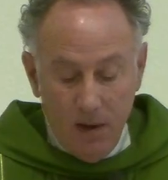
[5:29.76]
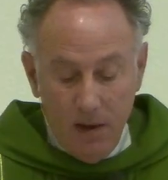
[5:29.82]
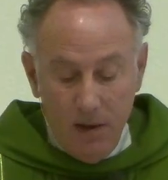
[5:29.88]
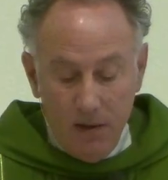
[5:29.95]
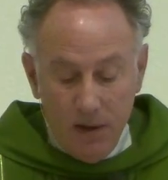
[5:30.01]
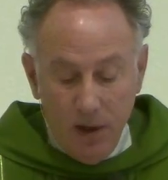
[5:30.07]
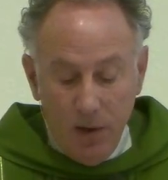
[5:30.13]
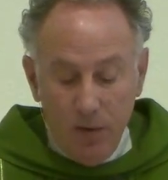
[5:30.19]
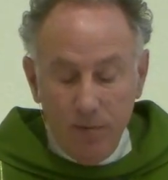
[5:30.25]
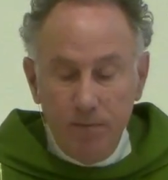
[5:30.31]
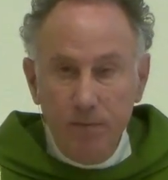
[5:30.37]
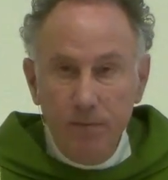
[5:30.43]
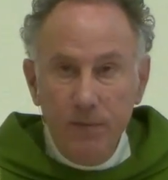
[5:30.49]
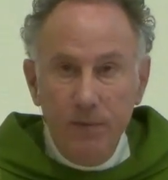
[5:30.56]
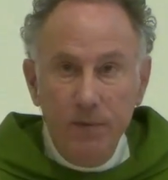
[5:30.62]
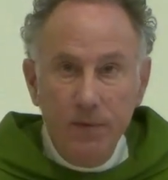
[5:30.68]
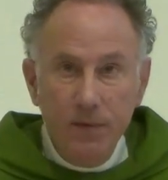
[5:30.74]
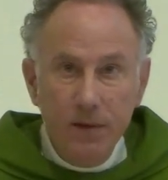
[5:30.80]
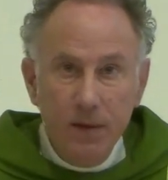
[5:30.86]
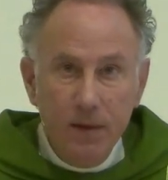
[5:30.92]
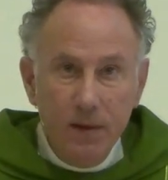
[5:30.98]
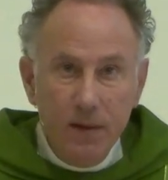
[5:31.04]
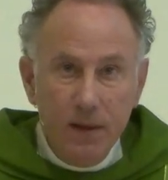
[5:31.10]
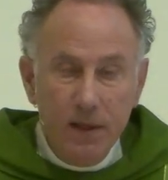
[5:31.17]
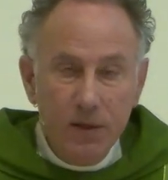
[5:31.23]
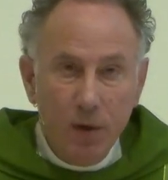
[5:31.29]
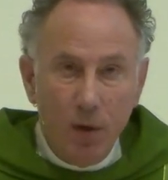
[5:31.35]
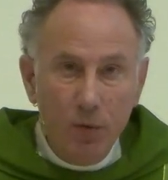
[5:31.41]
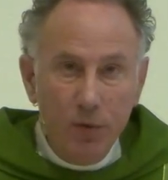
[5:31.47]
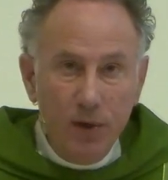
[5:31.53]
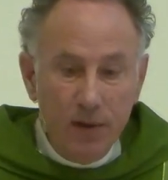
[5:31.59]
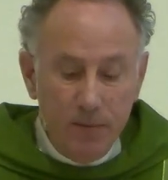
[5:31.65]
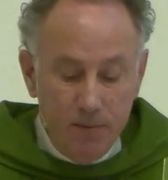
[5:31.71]
So they
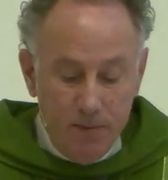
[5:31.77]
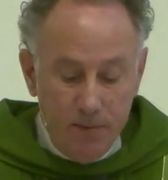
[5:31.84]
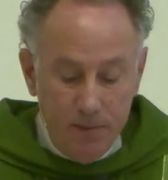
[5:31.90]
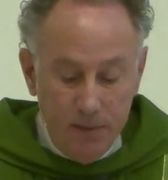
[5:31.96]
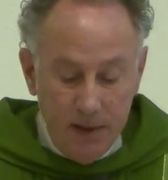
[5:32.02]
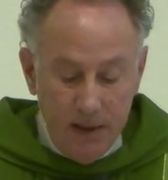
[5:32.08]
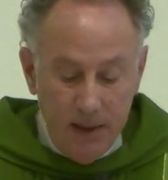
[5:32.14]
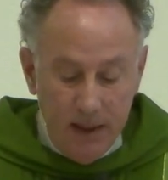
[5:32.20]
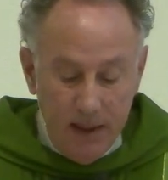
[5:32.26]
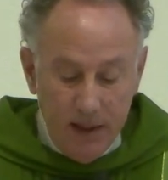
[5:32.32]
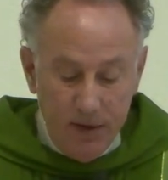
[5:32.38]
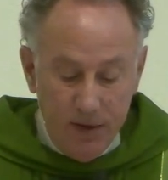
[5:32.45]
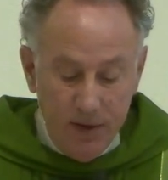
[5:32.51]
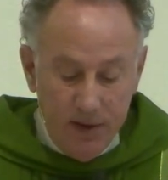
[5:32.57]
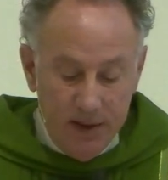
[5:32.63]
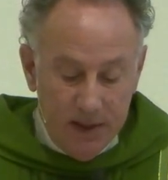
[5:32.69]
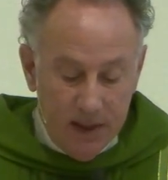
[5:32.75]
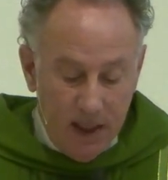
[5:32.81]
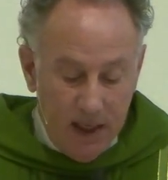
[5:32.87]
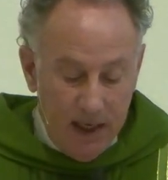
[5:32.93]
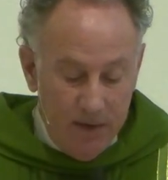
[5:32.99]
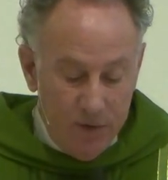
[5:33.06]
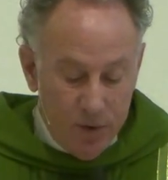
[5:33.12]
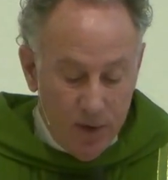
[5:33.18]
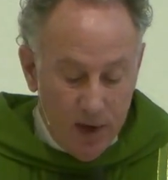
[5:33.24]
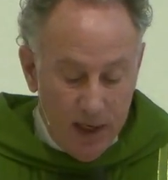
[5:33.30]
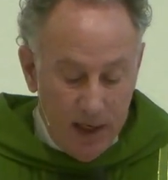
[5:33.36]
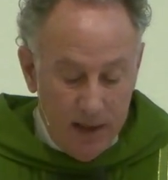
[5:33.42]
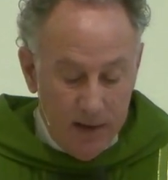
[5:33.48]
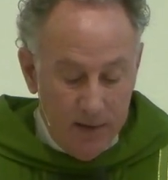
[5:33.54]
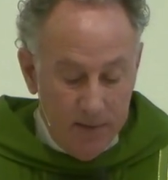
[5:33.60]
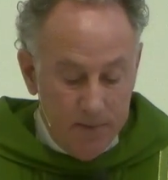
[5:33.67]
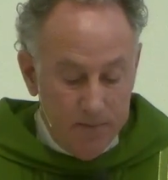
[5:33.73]
sold him into the slave
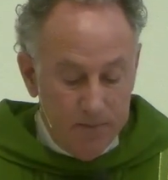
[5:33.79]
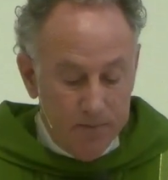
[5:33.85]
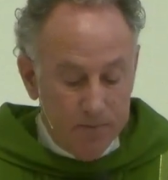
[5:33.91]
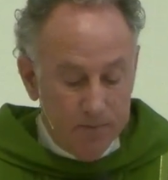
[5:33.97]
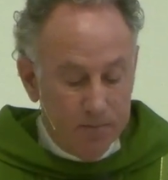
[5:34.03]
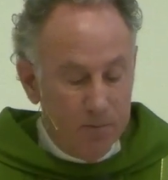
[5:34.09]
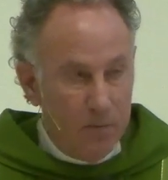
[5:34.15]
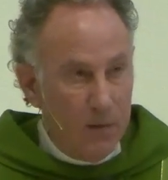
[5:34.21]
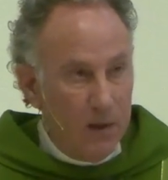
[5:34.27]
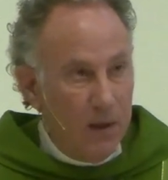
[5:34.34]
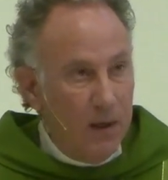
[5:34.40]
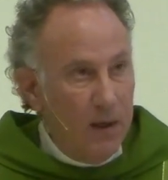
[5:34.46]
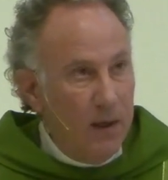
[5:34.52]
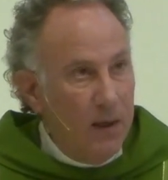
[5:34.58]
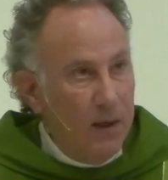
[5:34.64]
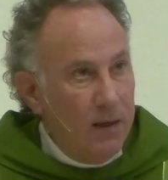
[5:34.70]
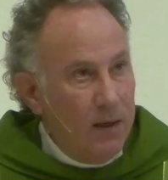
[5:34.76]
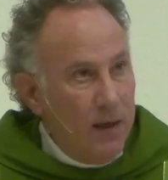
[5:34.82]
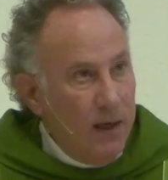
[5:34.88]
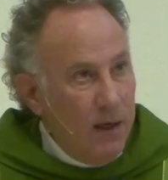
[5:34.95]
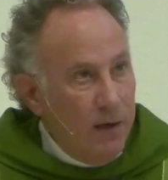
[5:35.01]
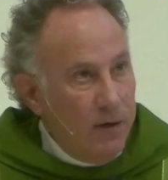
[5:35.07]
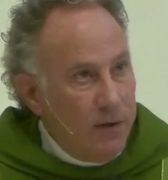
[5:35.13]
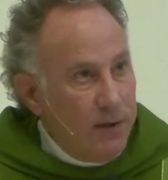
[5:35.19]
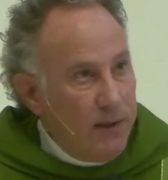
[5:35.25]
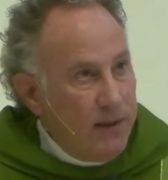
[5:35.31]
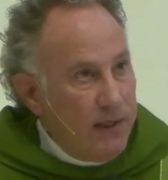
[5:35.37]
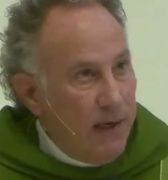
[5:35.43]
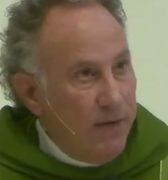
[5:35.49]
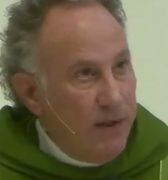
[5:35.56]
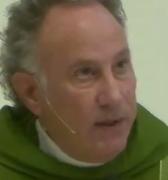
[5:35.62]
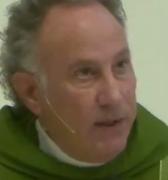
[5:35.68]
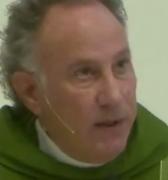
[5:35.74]
trade. Now here's
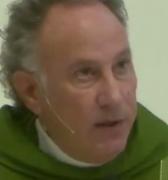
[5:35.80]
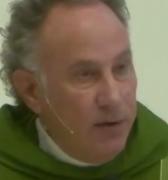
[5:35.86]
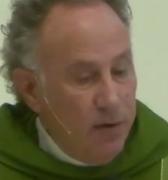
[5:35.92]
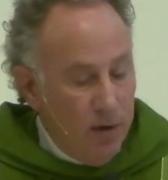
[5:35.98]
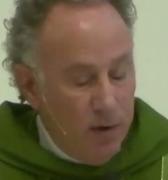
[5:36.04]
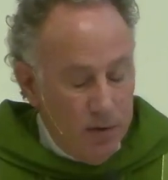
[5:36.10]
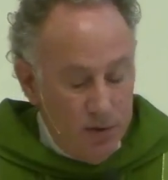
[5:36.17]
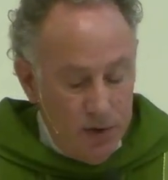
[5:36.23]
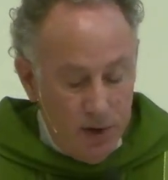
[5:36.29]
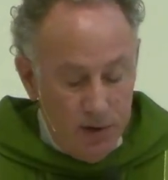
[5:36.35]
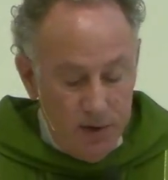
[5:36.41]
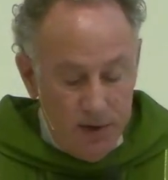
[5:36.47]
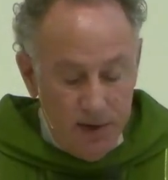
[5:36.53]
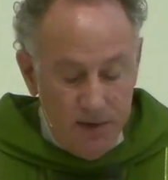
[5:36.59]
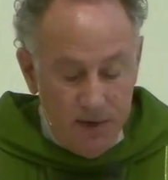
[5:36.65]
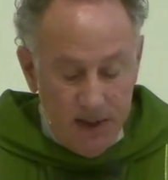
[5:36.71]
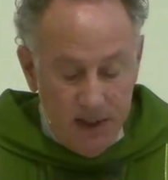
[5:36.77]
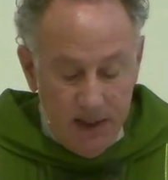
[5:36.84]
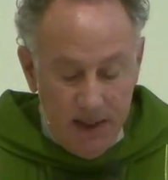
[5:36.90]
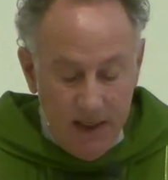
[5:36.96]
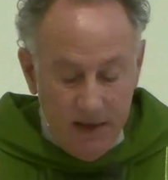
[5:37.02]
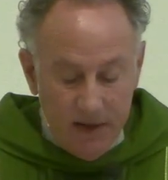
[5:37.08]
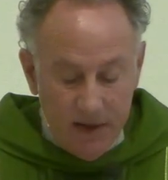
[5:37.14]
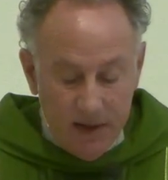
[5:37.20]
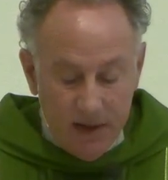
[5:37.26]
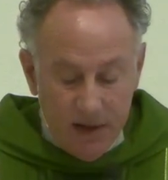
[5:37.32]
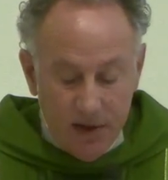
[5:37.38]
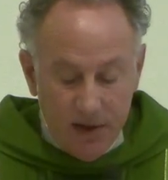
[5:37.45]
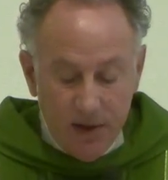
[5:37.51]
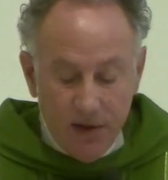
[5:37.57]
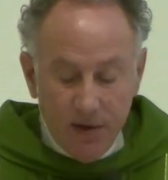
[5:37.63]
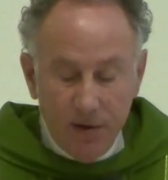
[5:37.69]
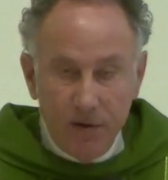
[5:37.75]
17 year old Joseph sitting in the
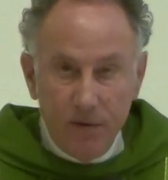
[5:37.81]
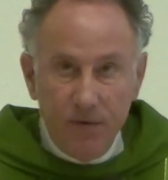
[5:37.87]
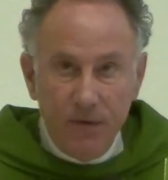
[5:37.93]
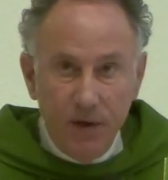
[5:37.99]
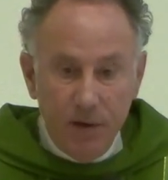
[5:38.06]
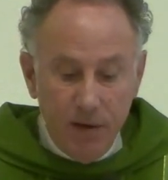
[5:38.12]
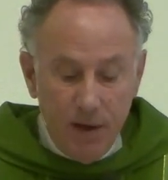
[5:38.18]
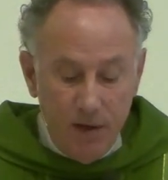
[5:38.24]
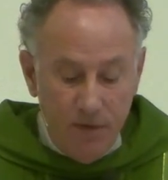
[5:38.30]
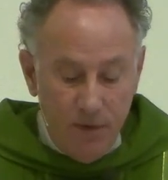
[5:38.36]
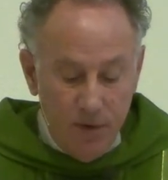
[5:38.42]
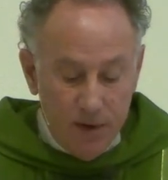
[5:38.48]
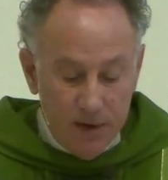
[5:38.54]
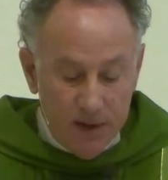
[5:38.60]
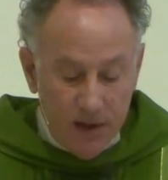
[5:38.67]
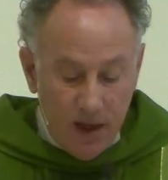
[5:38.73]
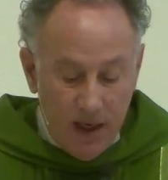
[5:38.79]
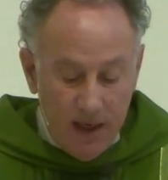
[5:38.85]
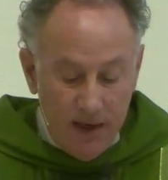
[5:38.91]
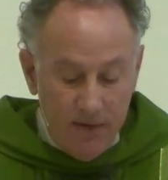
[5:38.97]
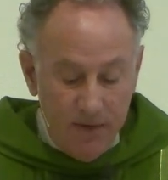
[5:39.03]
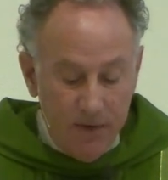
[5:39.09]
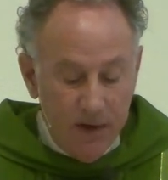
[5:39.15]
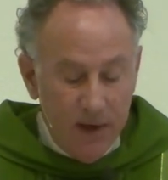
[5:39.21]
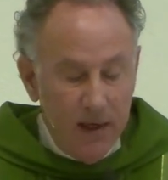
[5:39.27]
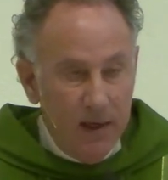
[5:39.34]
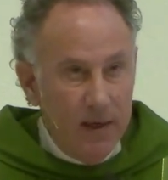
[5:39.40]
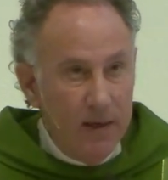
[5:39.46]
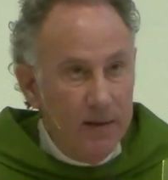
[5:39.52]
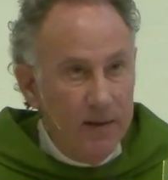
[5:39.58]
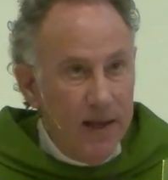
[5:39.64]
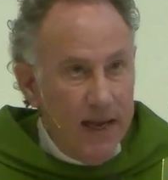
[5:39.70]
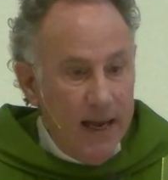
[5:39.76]
cistern, fearing for his life
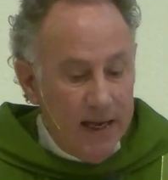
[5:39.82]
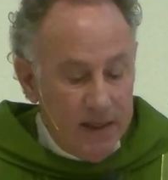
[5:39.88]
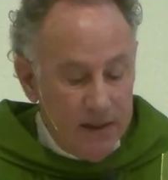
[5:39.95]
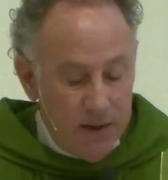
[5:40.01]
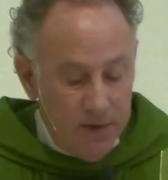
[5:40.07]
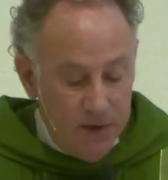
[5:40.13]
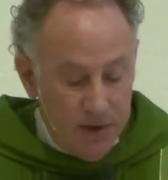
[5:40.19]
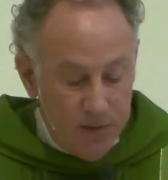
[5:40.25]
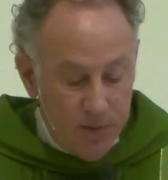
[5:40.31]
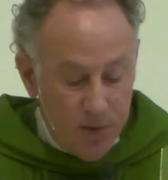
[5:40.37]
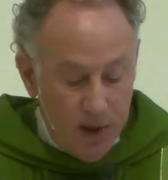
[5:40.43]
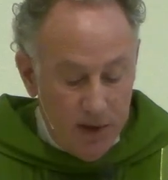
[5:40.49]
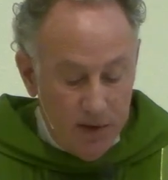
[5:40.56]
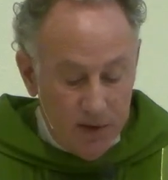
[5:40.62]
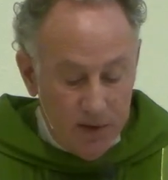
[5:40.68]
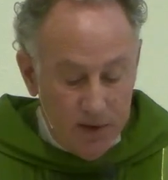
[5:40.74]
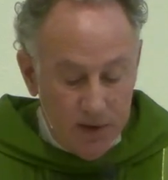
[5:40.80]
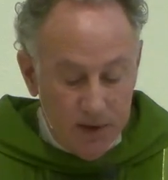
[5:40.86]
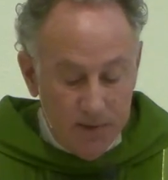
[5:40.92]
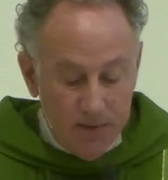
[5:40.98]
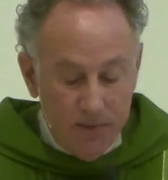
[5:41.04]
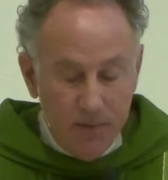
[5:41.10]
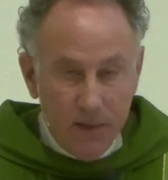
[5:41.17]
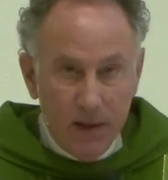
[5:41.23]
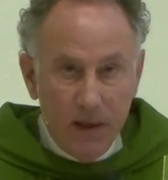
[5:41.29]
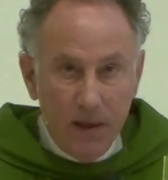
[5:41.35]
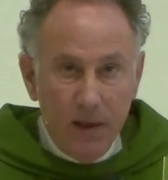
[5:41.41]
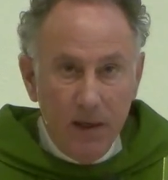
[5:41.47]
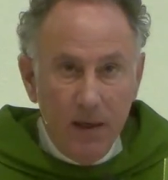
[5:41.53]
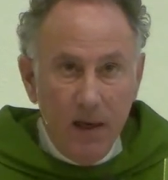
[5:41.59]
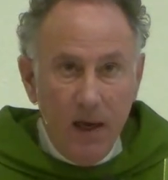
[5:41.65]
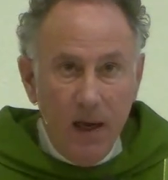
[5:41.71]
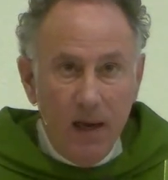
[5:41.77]
at the hands of his brothers.
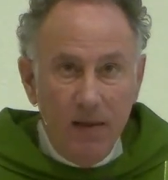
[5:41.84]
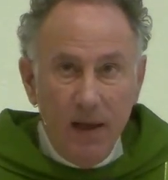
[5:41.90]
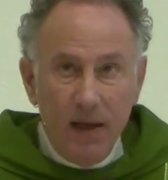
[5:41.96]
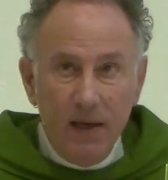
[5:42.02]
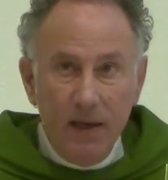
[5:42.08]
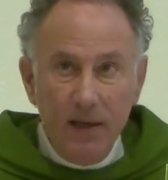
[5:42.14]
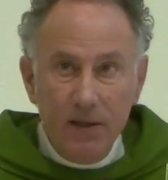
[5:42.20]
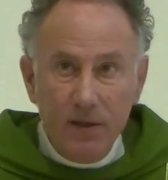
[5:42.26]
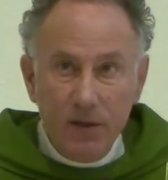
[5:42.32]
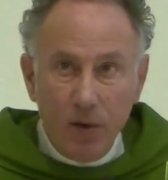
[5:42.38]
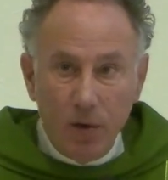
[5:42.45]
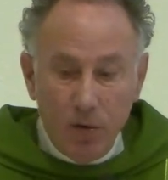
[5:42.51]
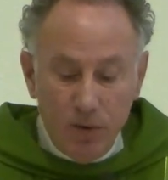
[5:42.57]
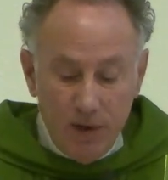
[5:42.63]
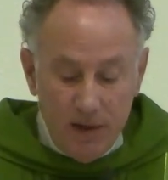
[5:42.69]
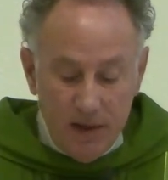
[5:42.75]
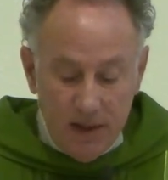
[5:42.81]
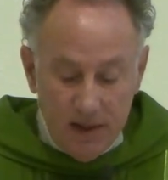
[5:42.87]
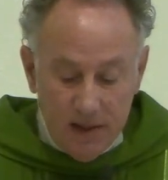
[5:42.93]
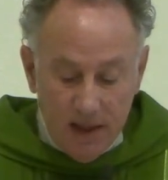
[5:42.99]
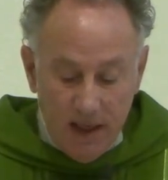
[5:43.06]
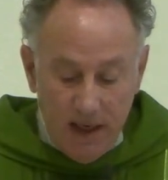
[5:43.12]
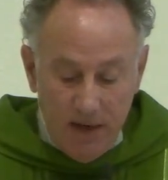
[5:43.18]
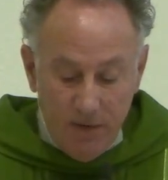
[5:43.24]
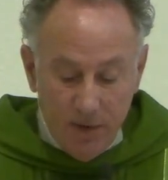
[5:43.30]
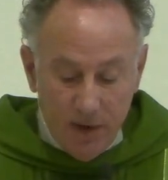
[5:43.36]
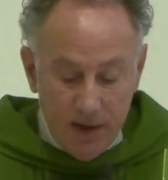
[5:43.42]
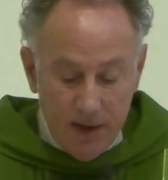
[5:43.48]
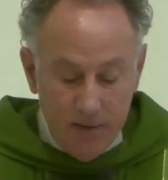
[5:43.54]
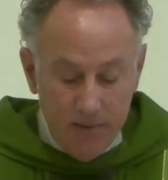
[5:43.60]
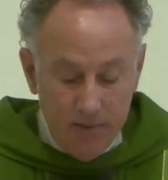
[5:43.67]
And then he is sold into slavery.